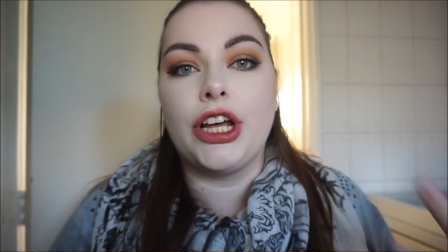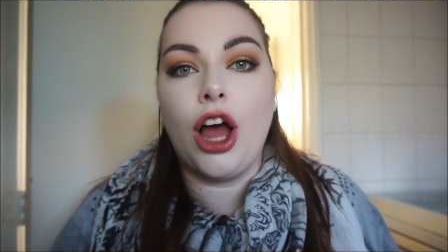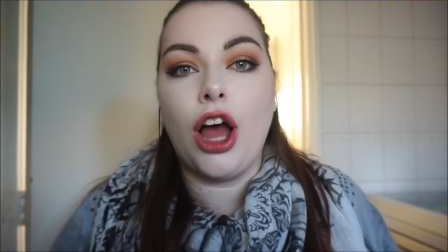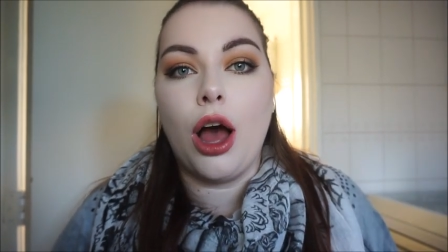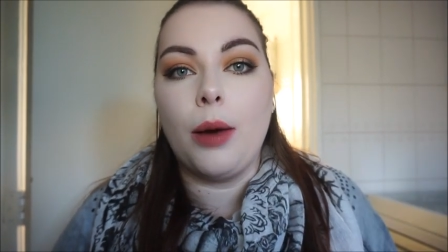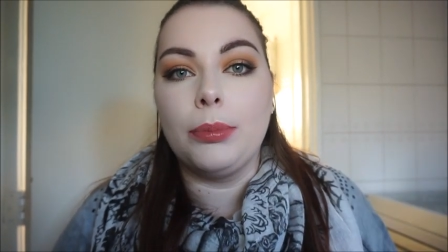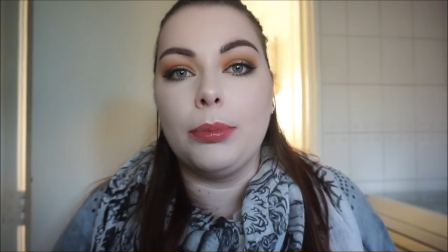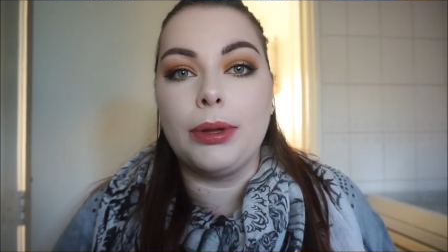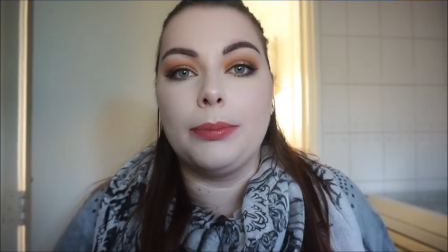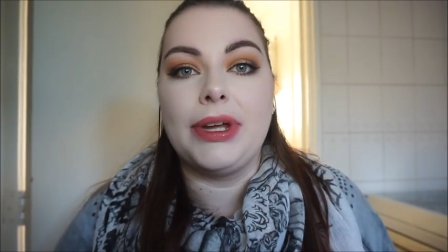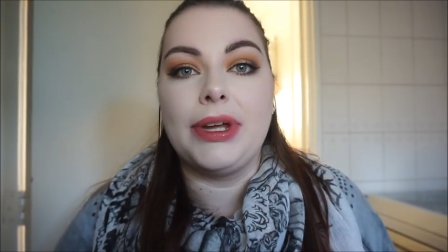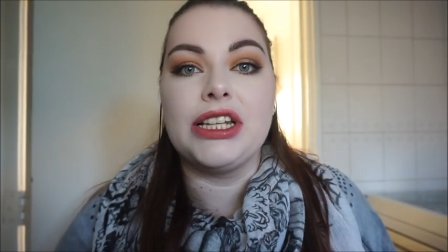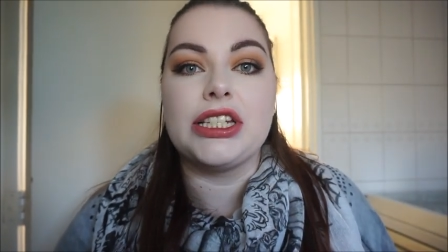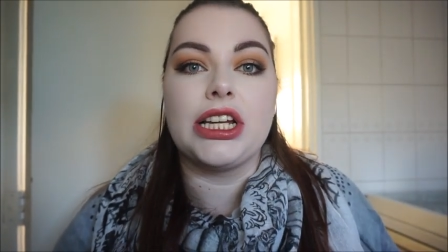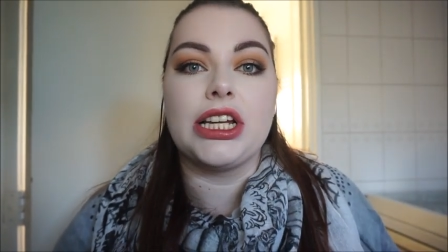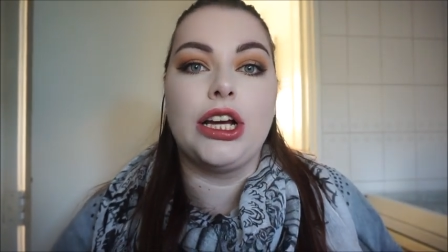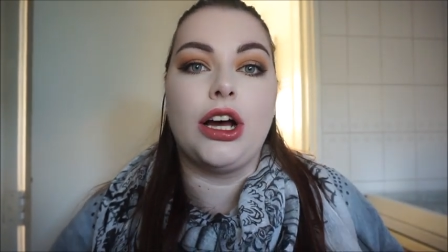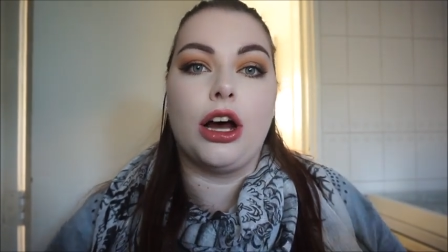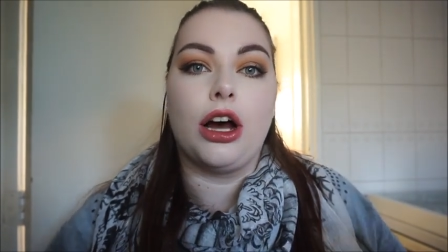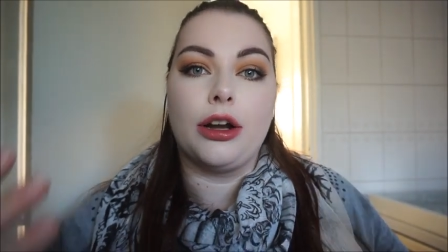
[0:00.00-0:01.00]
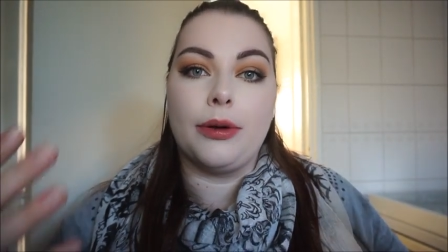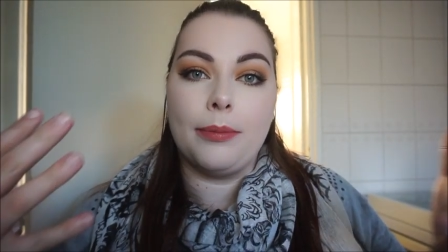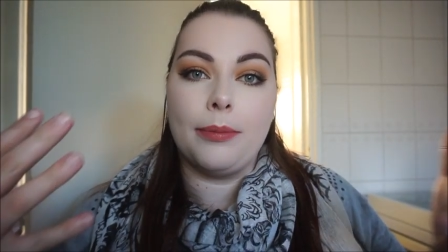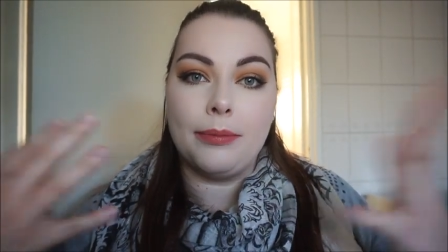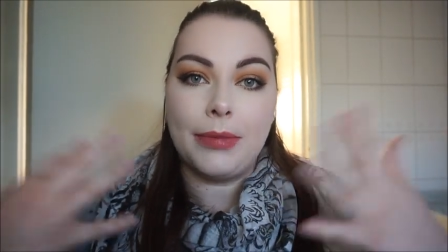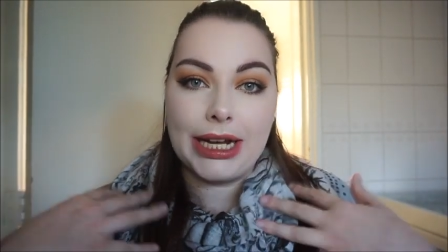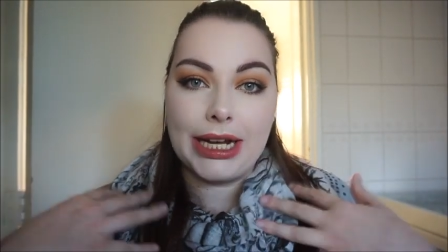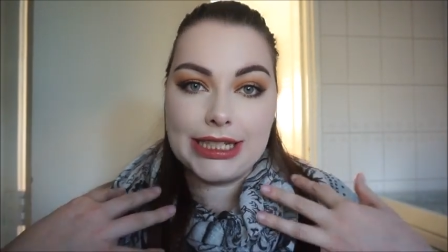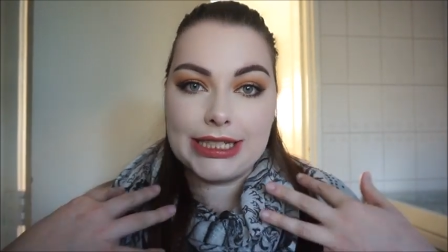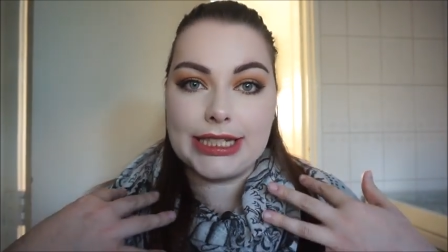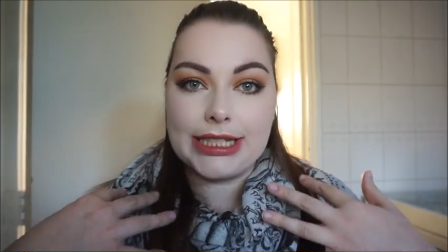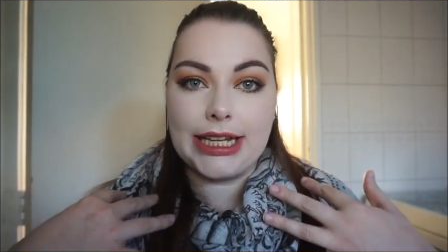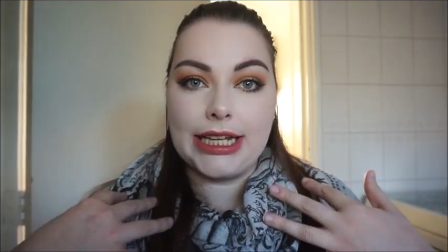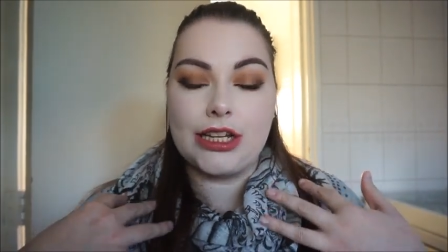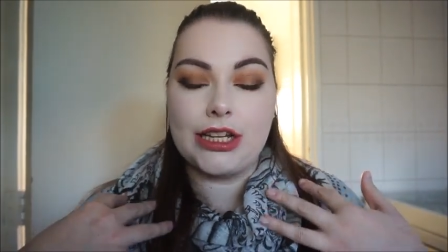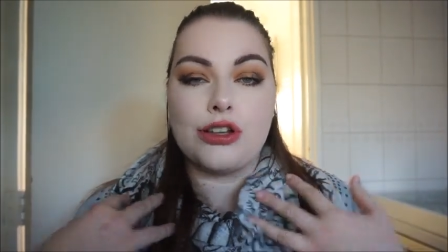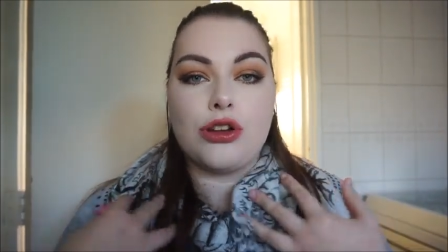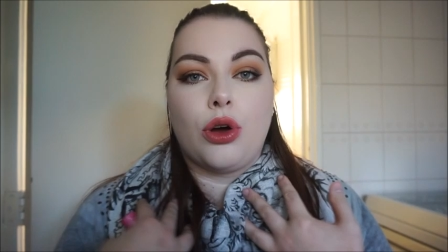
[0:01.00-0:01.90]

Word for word: complimenting on my skin